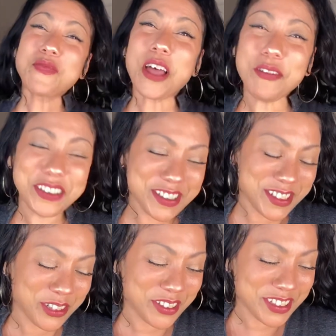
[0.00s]
I'm gonna
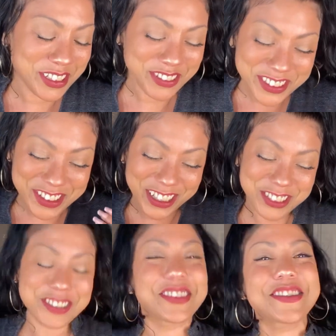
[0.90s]
stick with it because that's
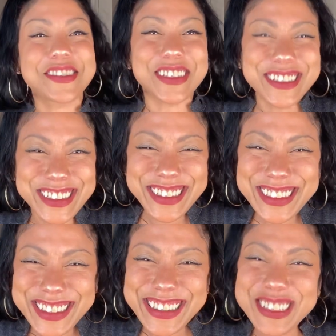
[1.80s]
just
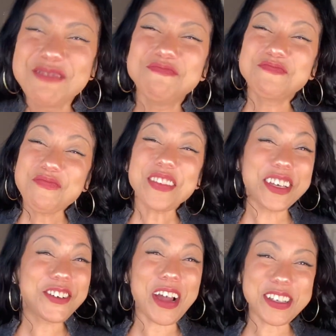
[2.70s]
it
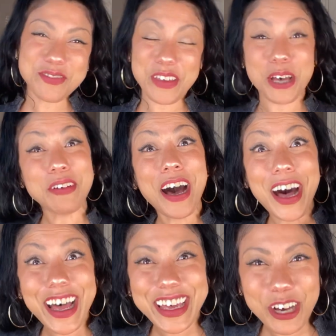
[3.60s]
cracks me up.
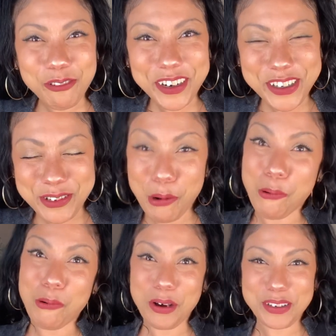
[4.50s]
Hi, how are you?
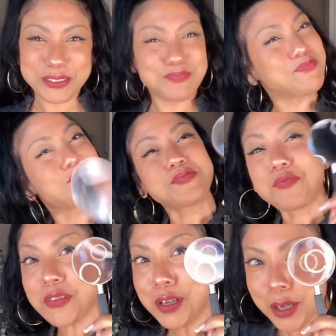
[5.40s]
Welcome.
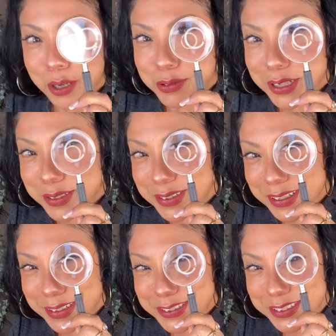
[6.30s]
We are looking
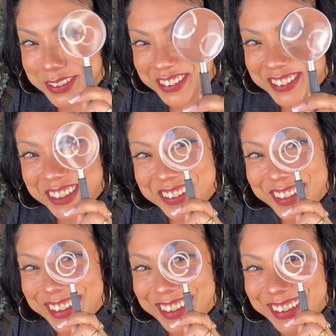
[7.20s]
into, oh
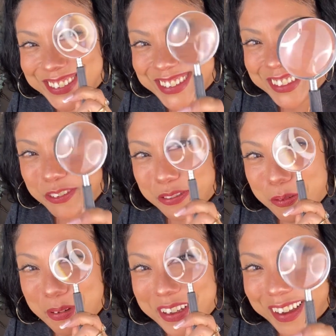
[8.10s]
yeah, we get the
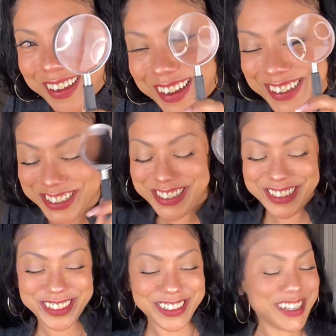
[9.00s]
big eye action
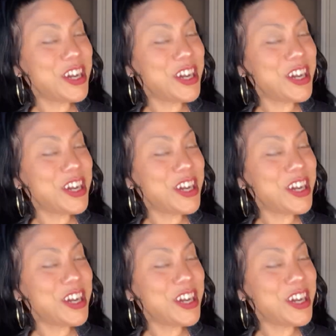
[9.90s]
here.